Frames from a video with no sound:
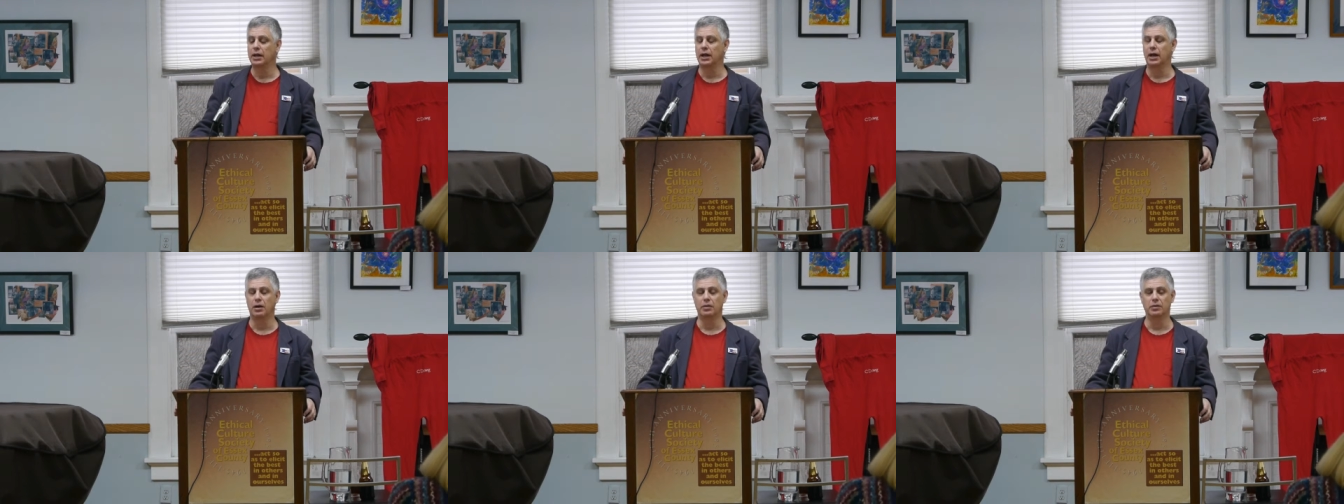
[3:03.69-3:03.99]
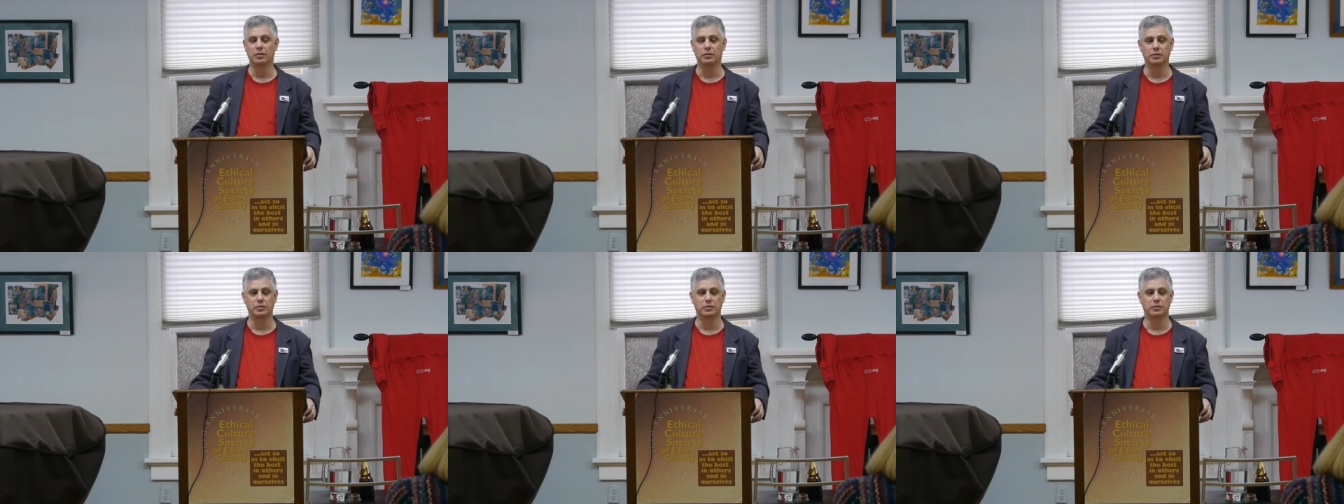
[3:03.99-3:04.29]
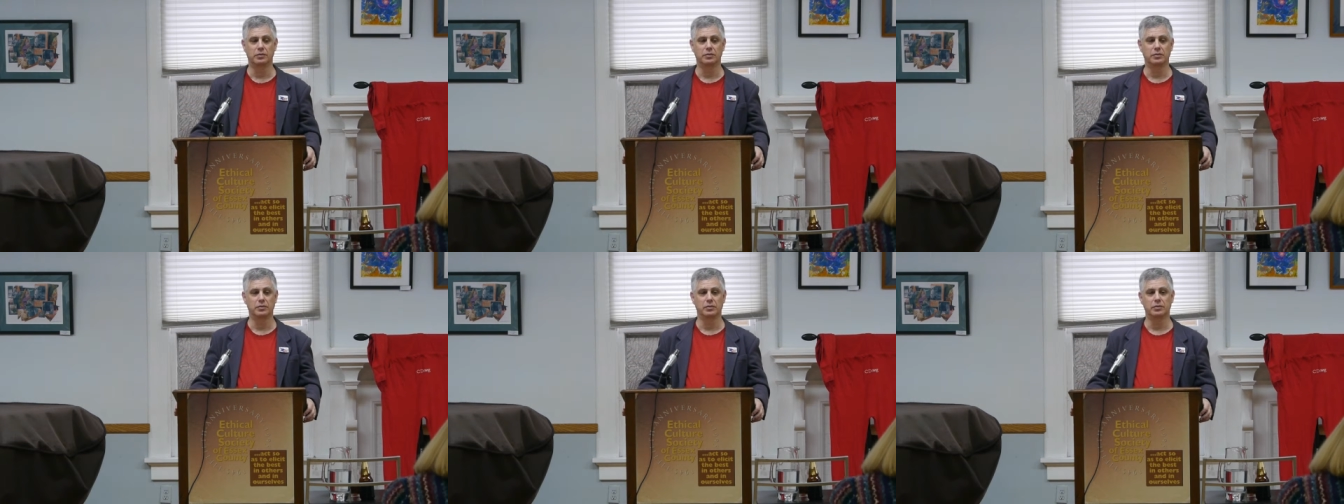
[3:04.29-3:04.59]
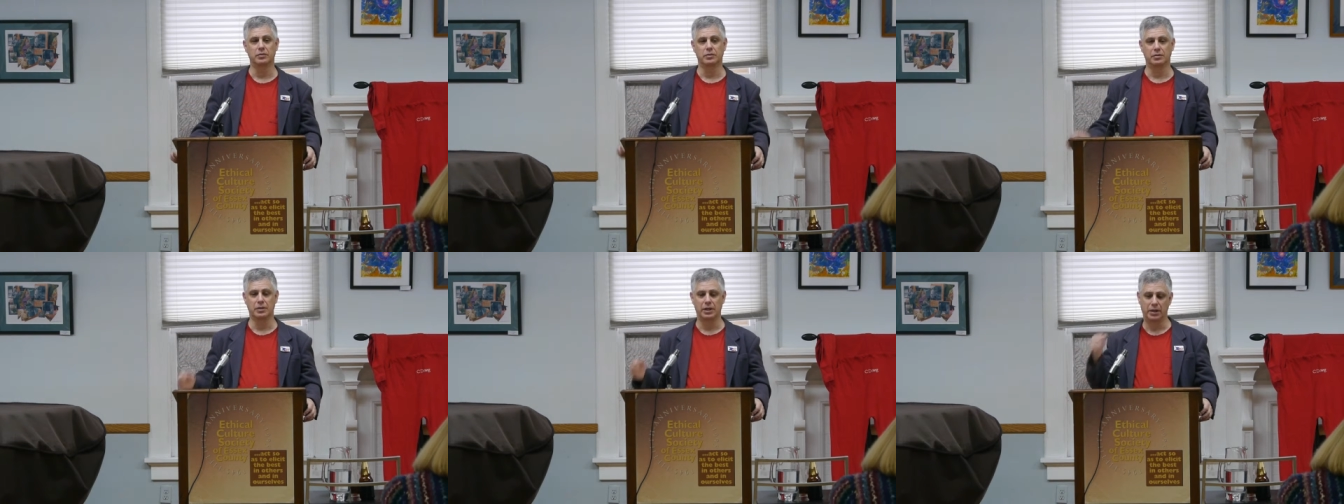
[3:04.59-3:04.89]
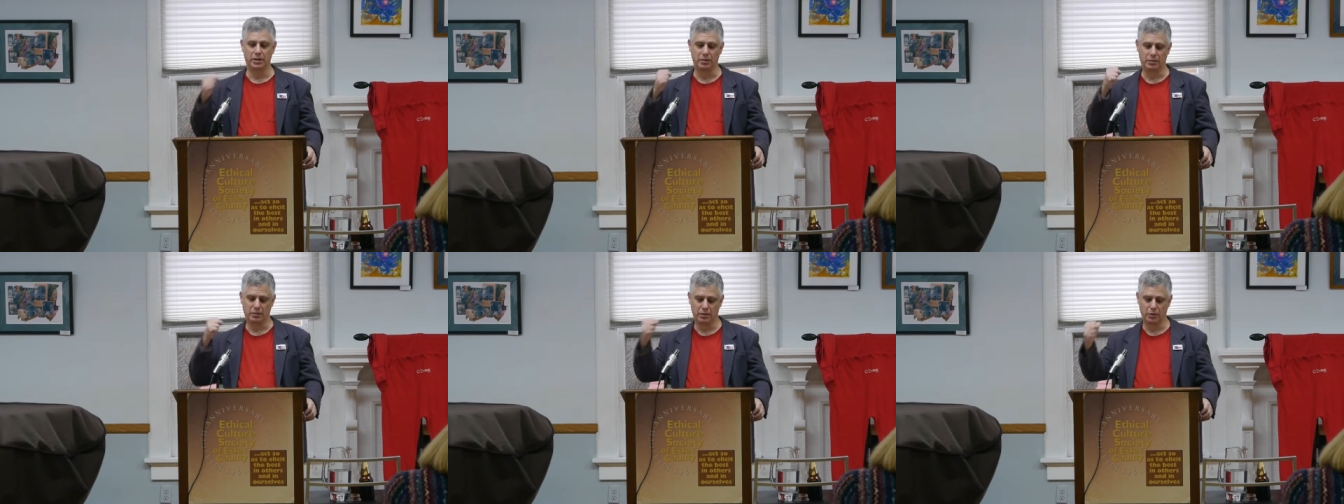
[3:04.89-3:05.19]
know,
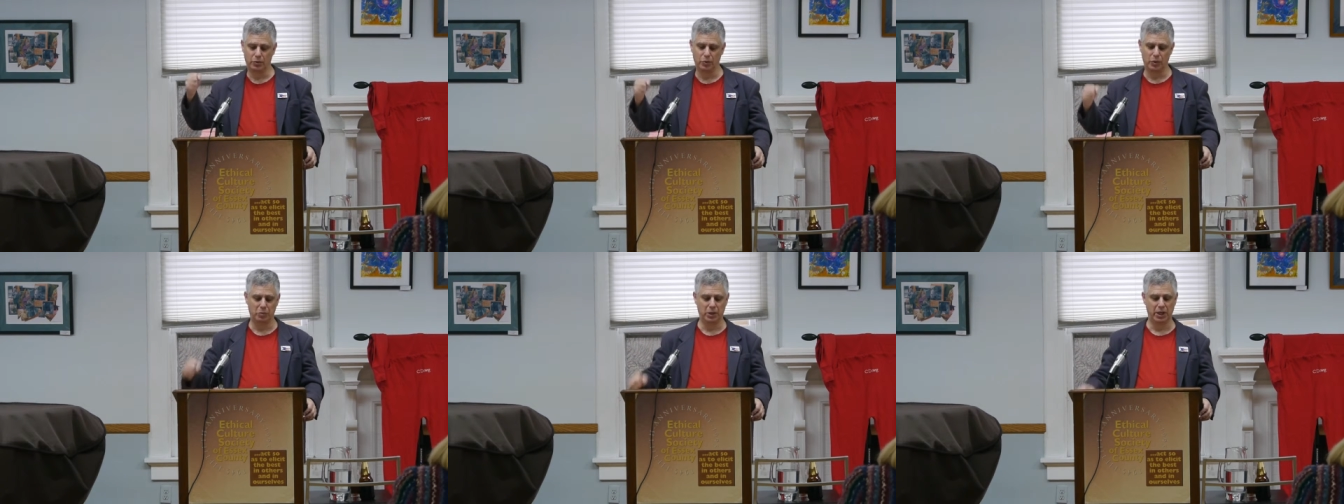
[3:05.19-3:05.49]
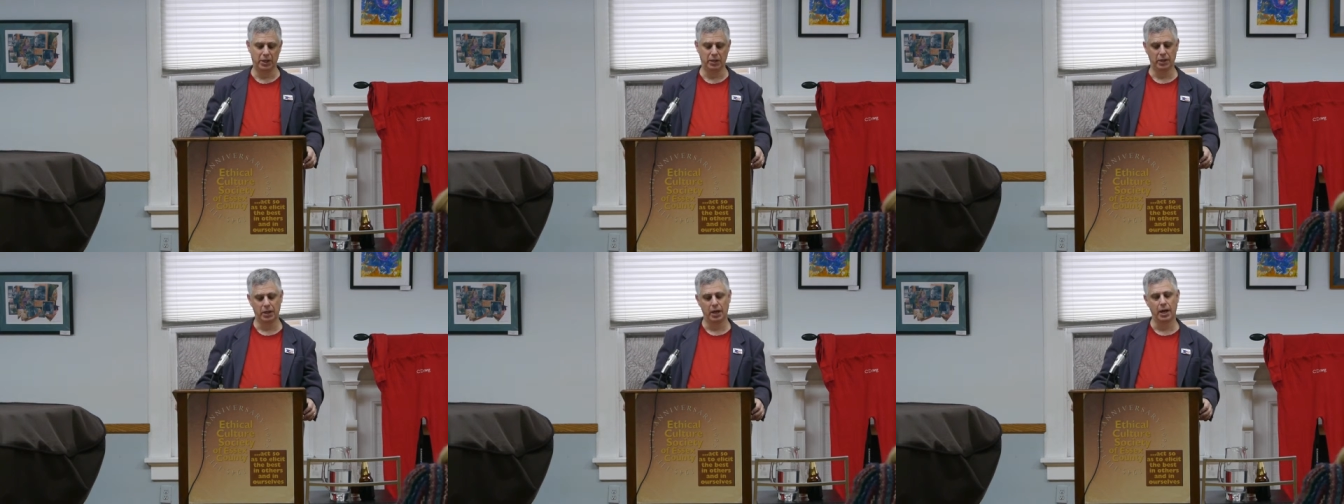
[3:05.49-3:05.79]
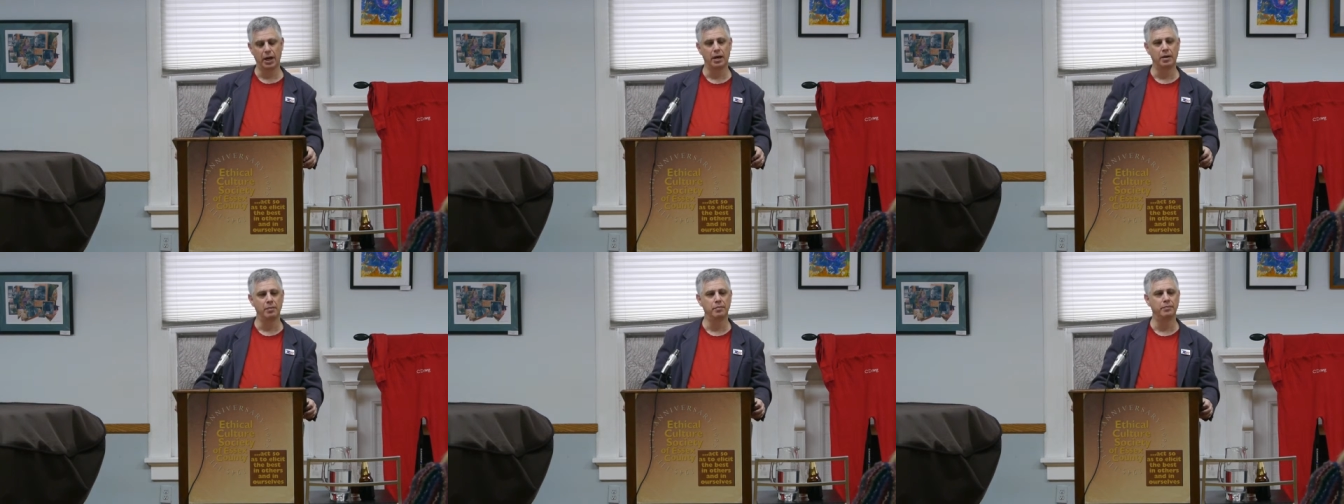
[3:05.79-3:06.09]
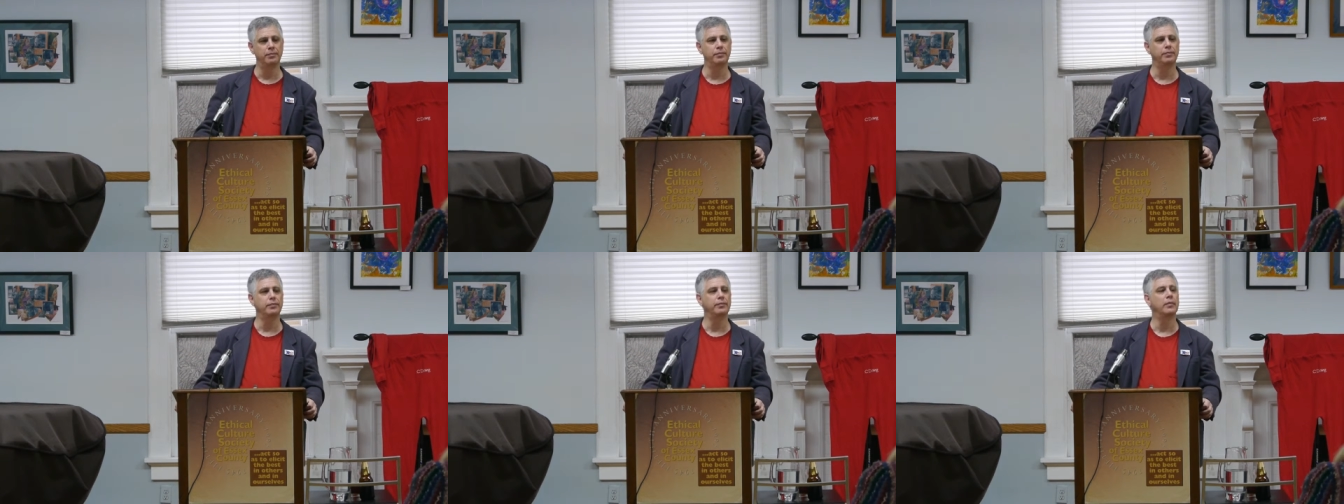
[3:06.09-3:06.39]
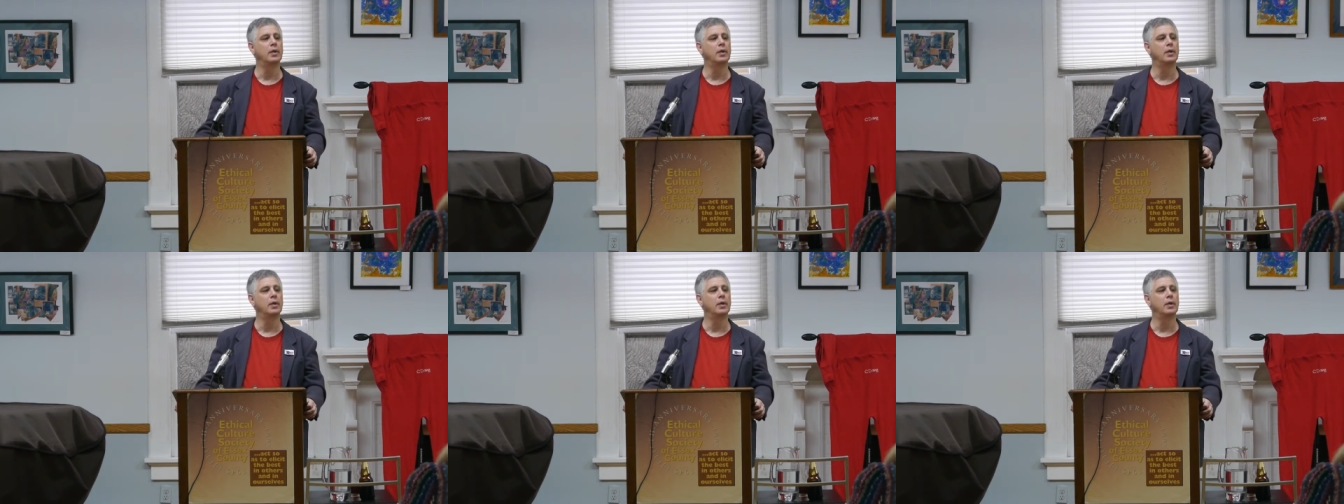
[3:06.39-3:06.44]
like you and me.